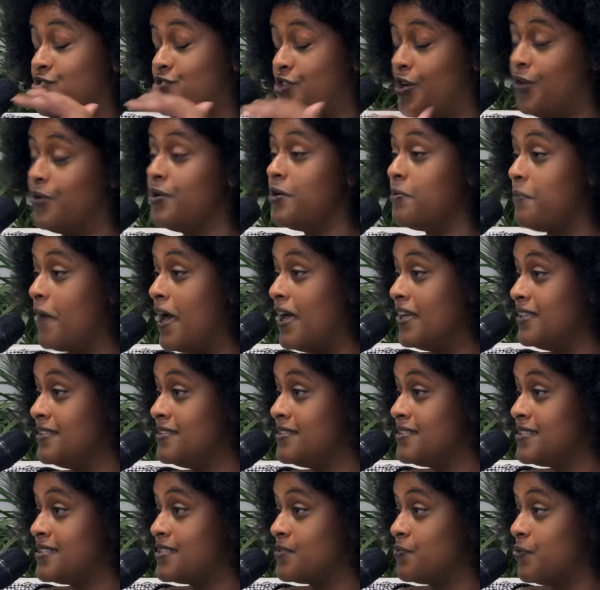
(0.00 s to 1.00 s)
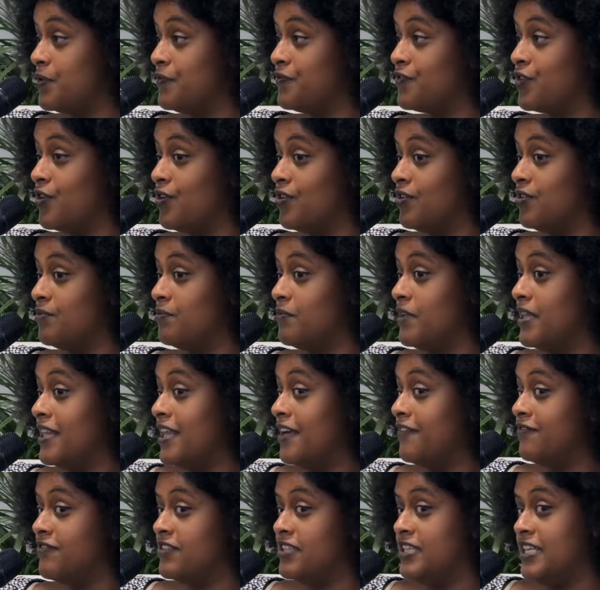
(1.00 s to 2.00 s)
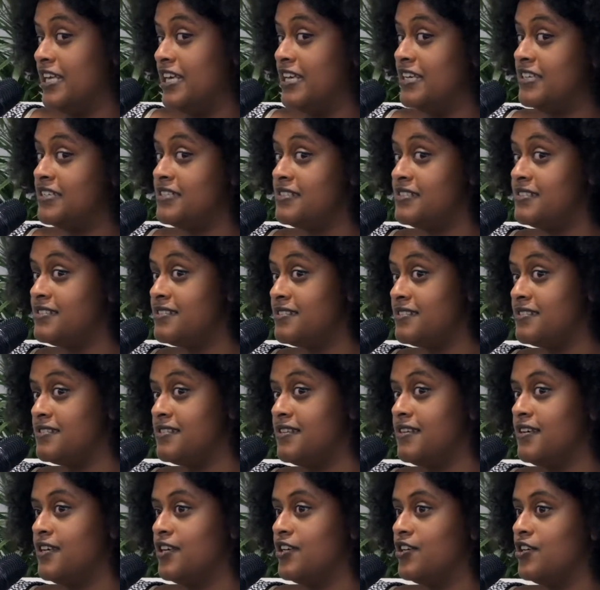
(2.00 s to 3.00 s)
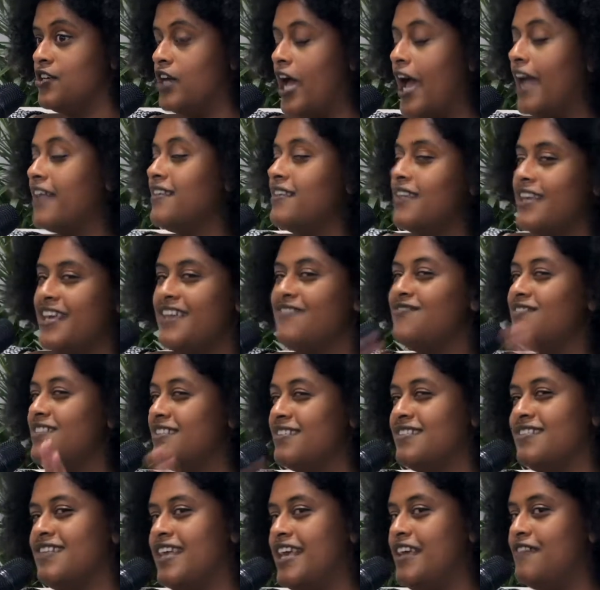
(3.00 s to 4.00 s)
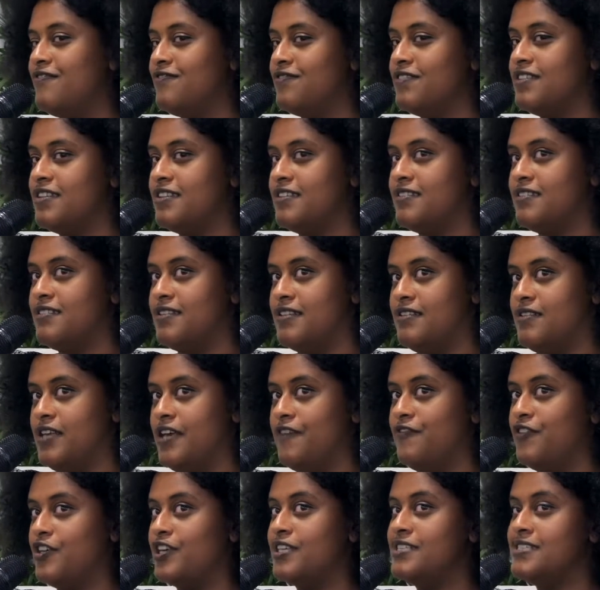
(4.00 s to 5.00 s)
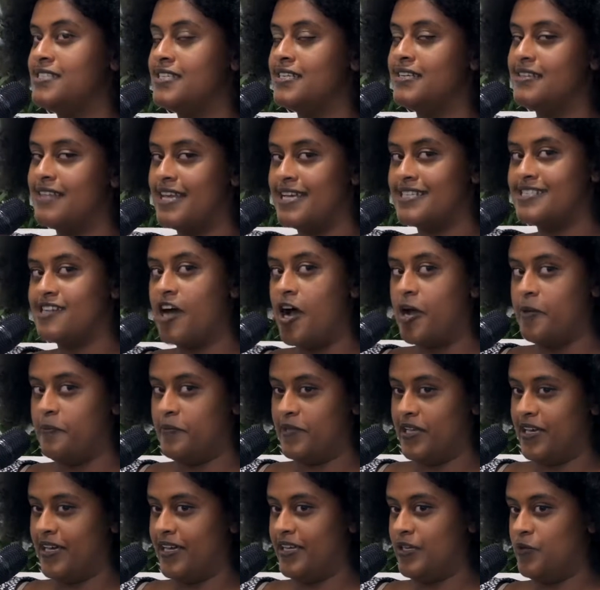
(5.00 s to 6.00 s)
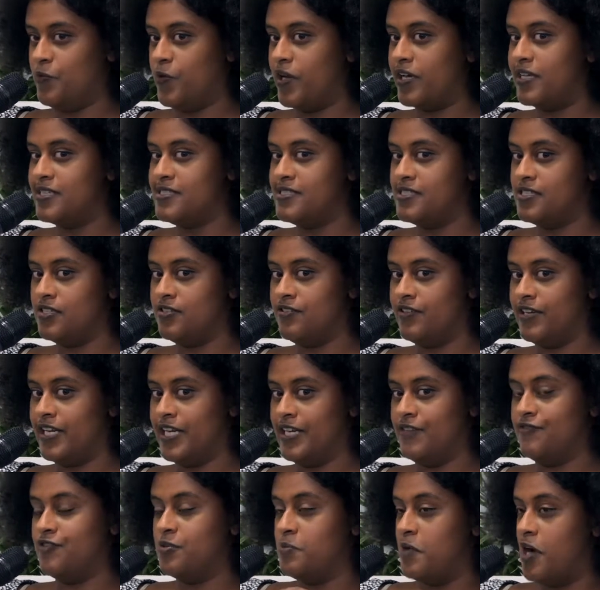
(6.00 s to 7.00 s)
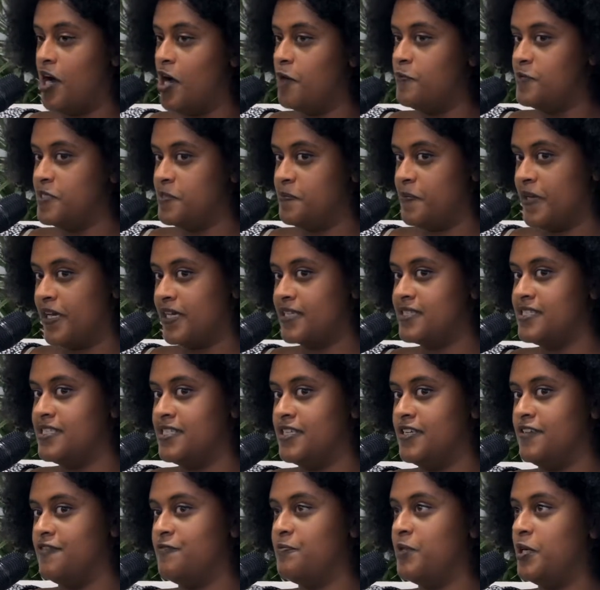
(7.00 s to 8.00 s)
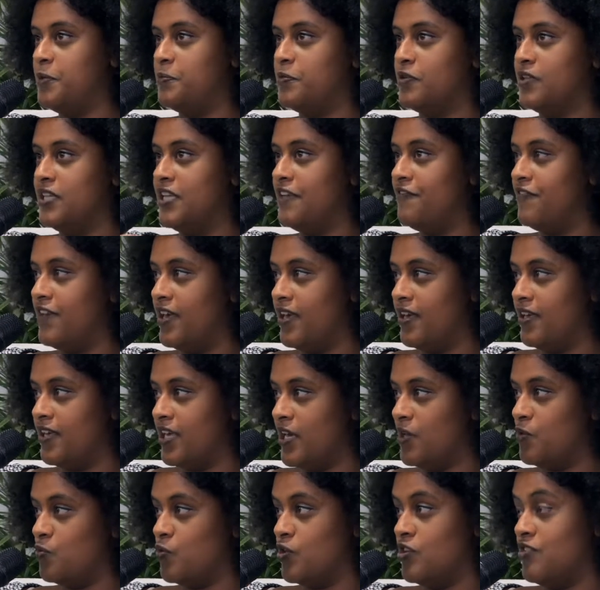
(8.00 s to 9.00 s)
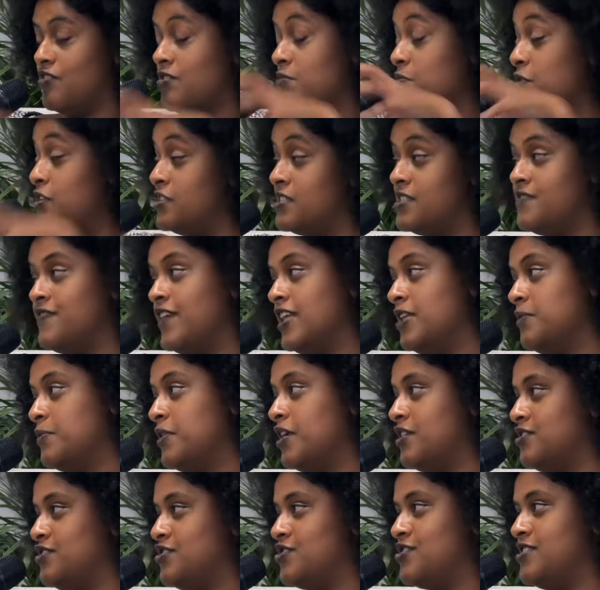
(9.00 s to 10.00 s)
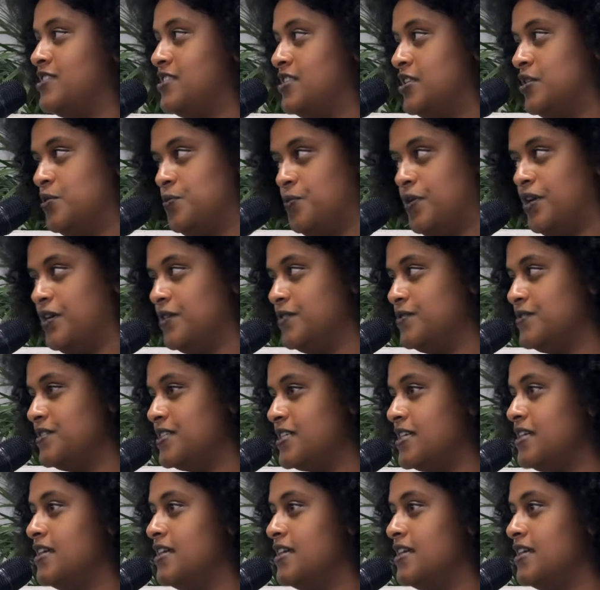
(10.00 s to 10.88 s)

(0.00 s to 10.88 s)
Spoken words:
so immense. We've got 11 years. And even if you consider that timeline, we're considering it from our perspective, people living in one of the most developed countries in the world.